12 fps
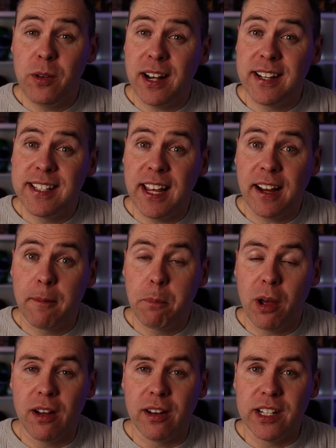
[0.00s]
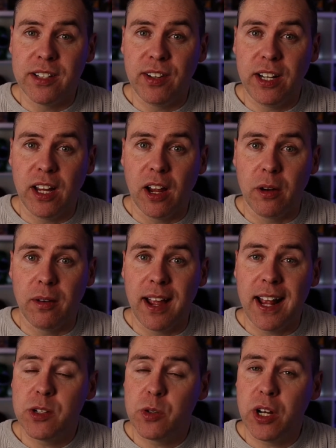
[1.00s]
now the second part of this video,
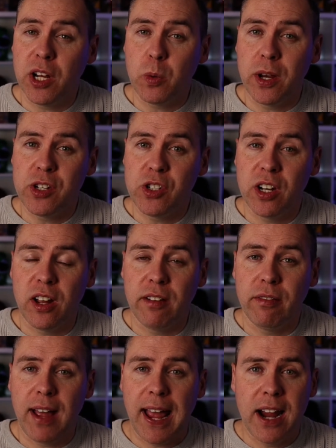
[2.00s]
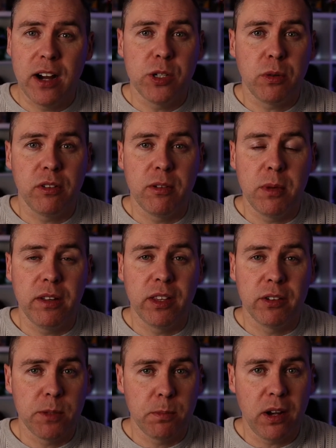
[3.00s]
answering the question of how do I remove the
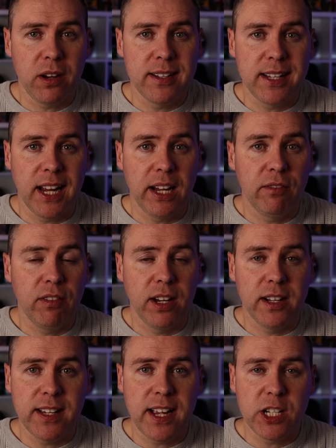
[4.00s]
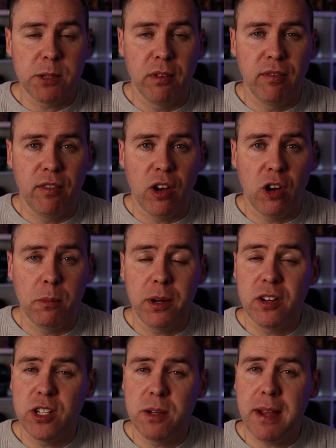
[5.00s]
responder's name from the attachment file
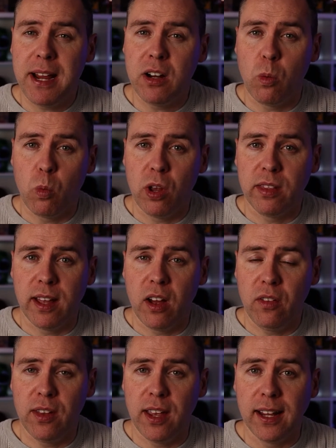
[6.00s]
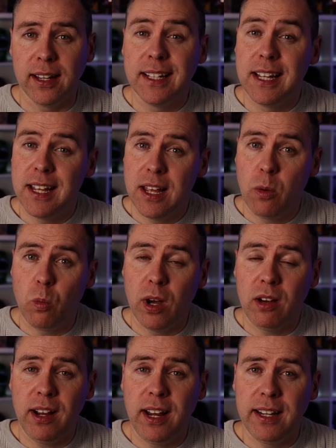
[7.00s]
because you may not want that on there.
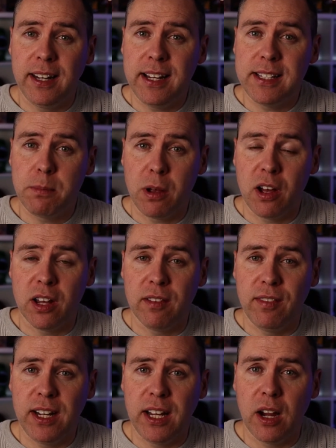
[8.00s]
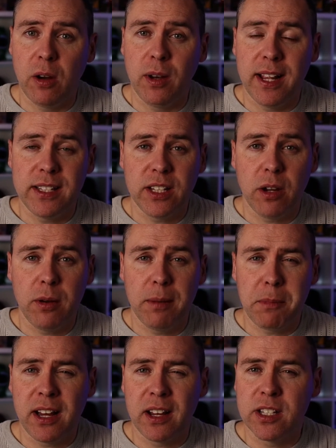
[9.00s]
Well, in this part of the video, let's go and
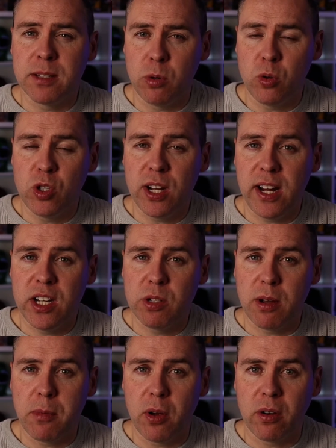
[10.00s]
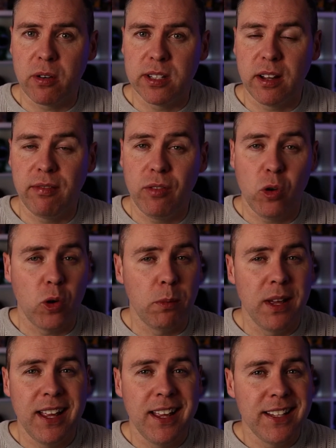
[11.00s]
make a small change to our Microsoft
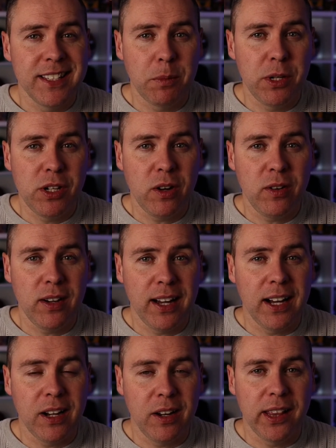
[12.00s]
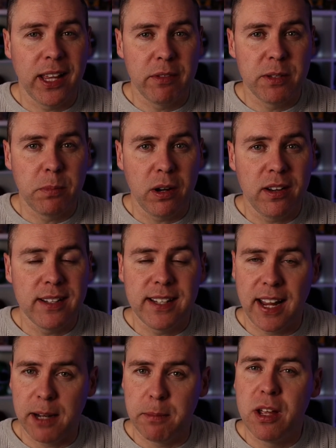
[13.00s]
form so we don't include that responder's
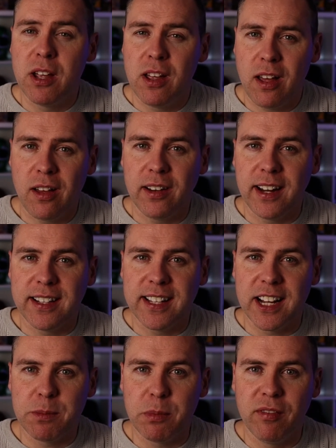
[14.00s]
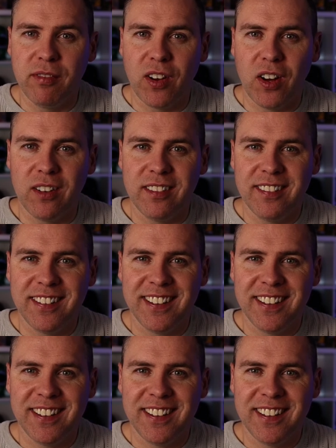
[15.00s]
name on the attachment file.